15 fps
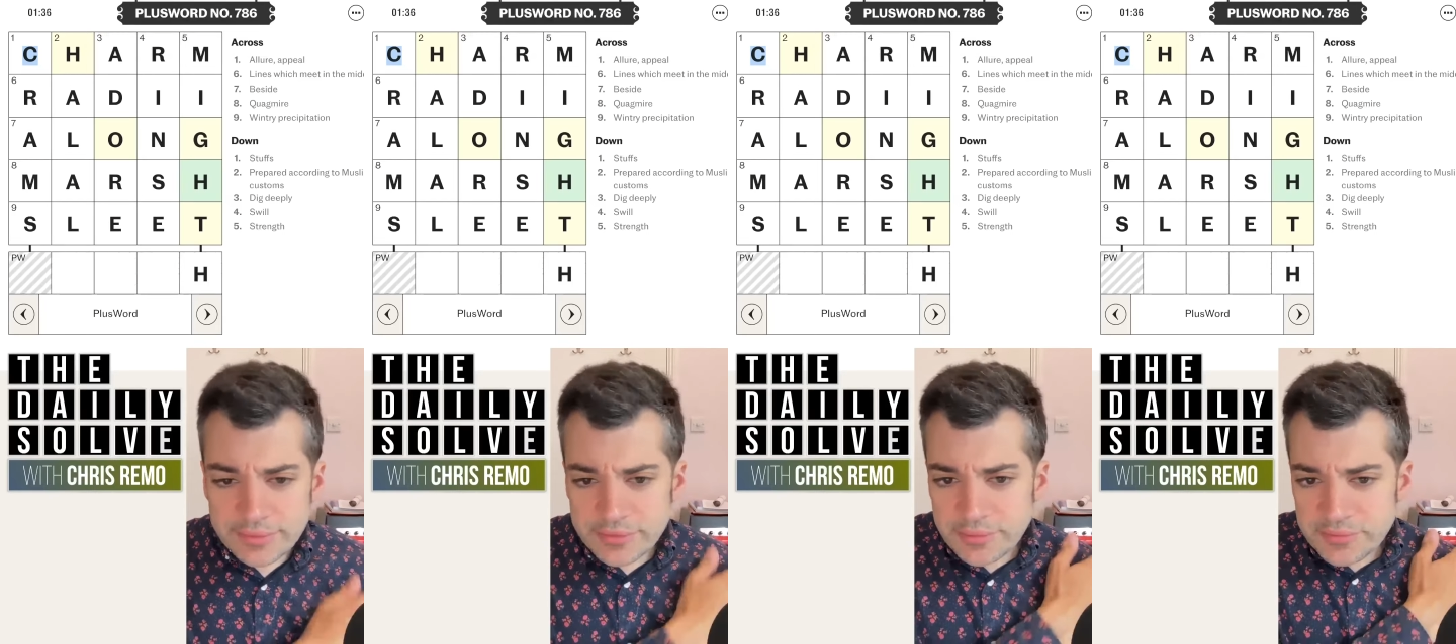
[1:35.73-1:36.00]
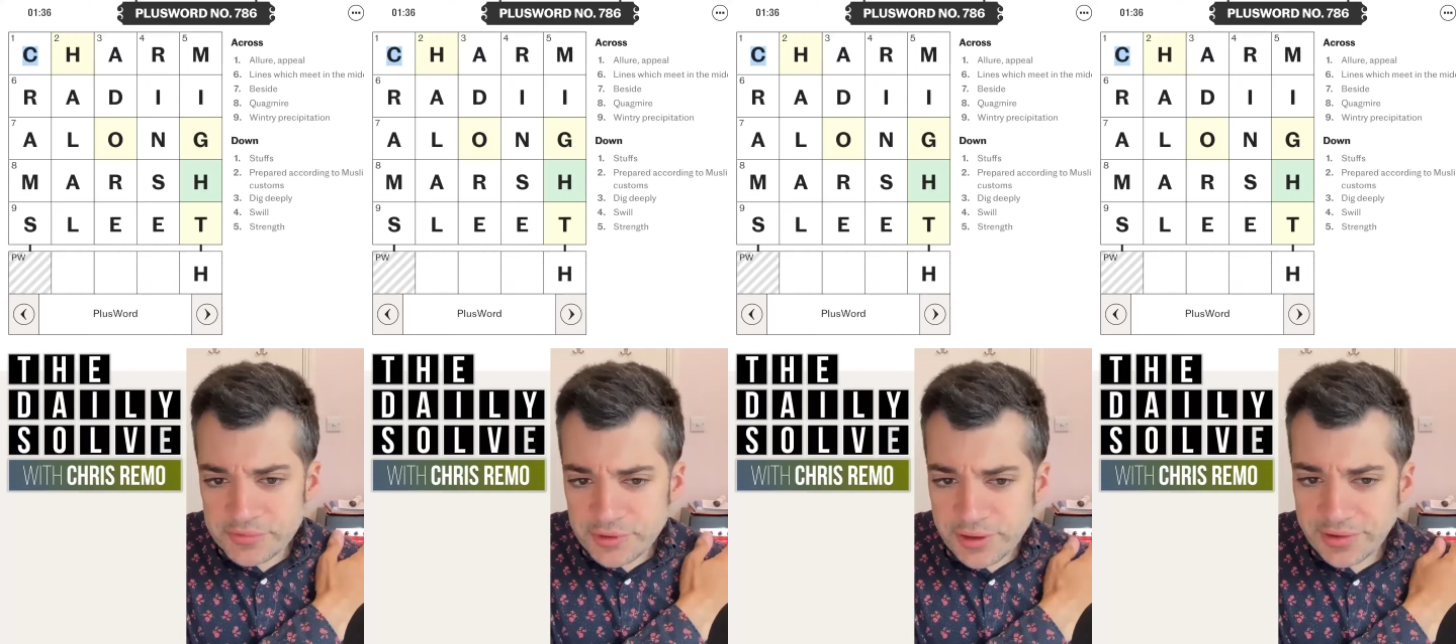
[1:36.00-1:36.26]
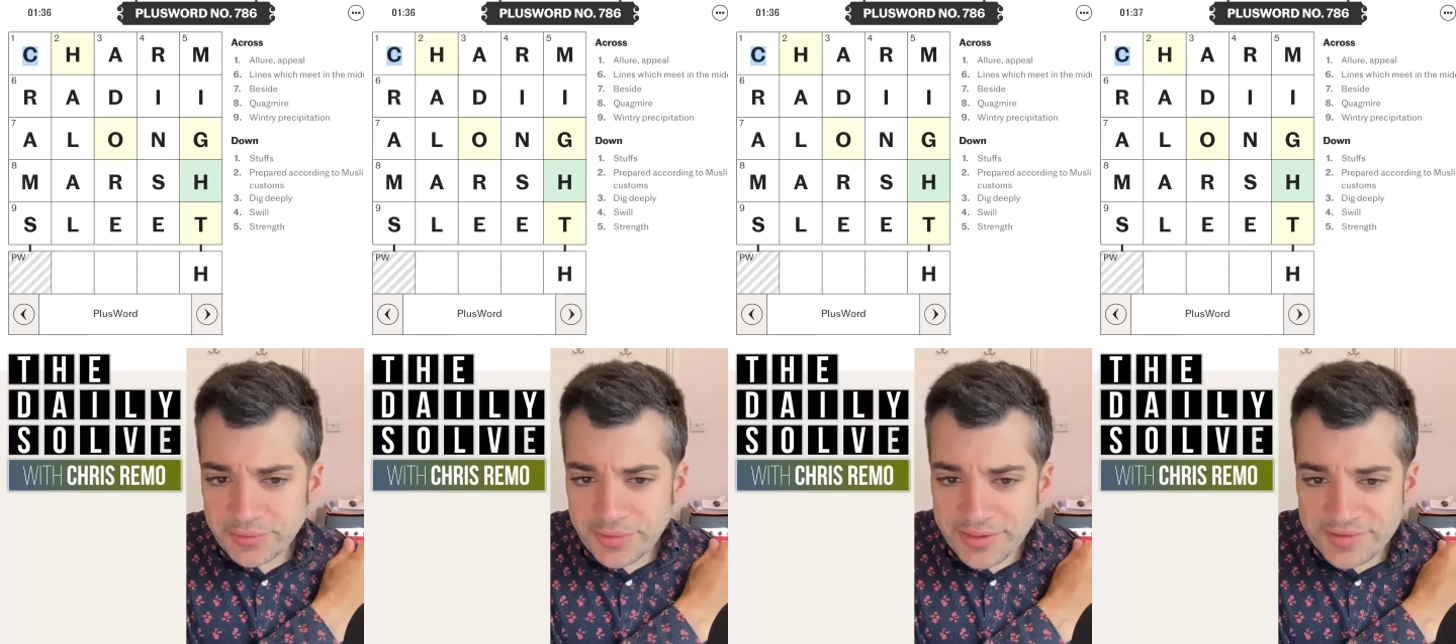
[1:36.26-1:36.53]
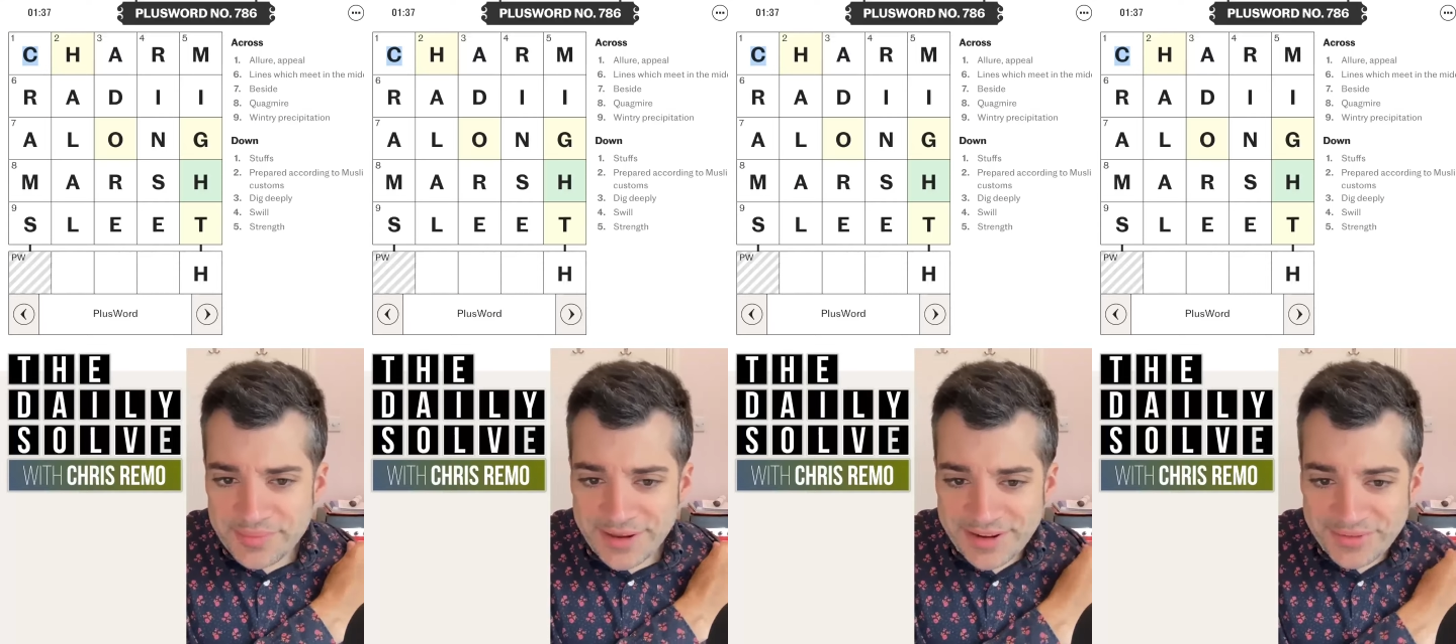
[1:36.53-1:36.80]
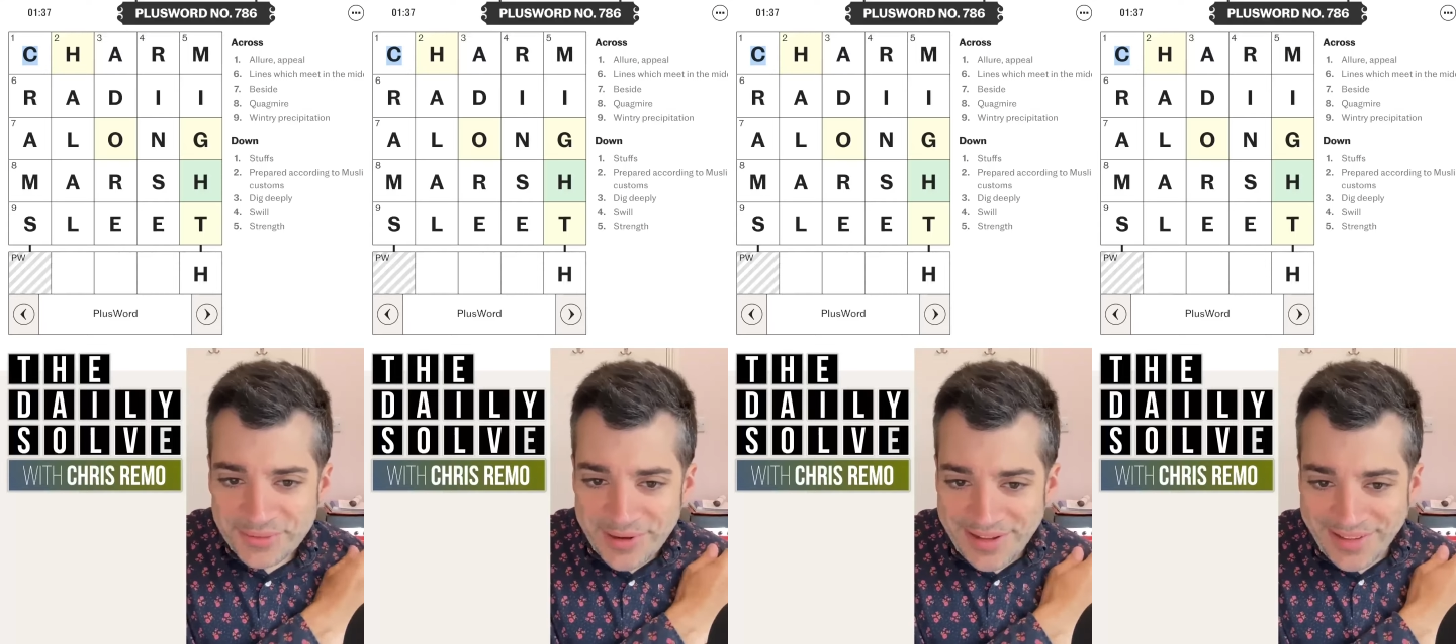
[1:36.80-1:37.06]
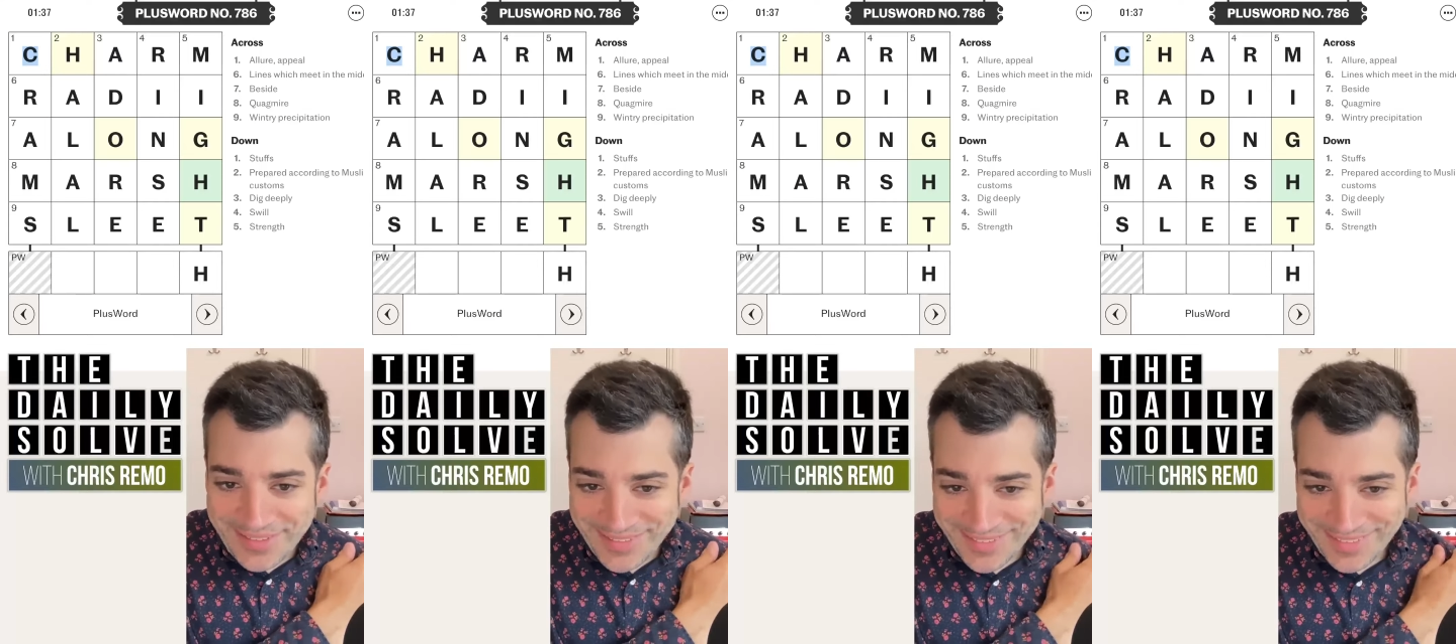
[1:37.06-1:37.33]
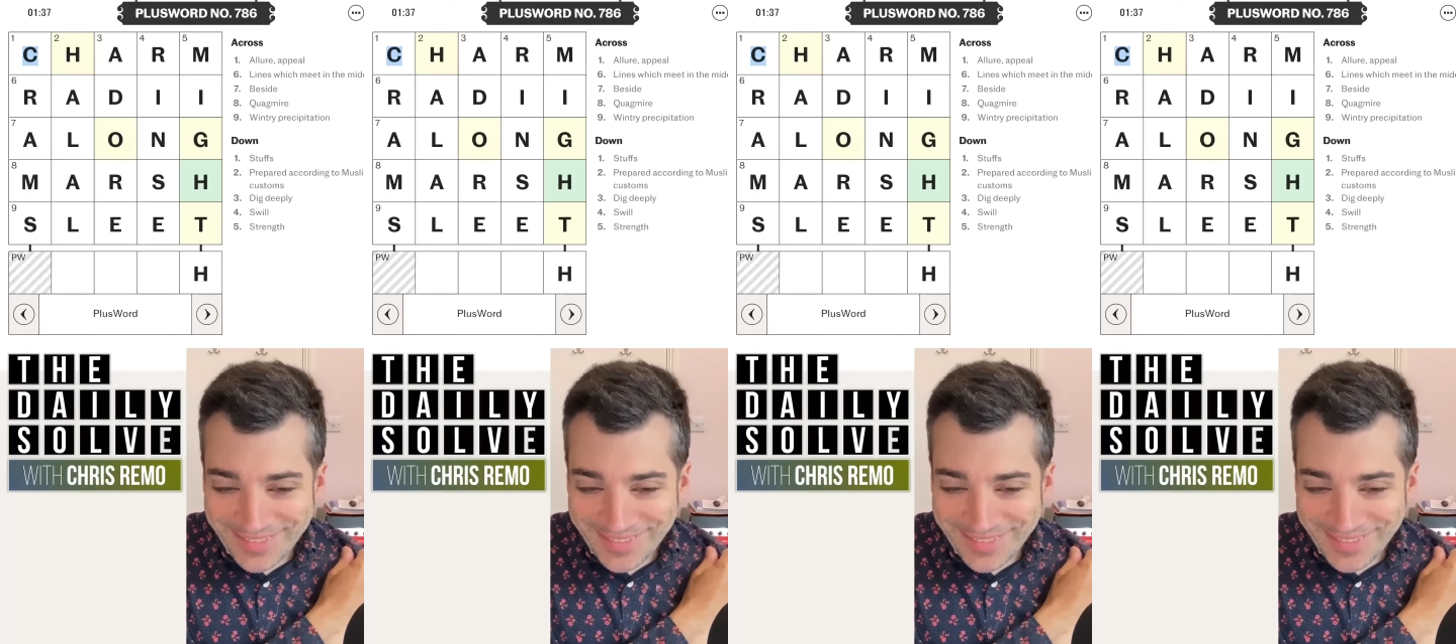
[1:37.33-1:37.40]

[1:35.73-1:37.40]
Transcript: so I'm struggling with this bit as well.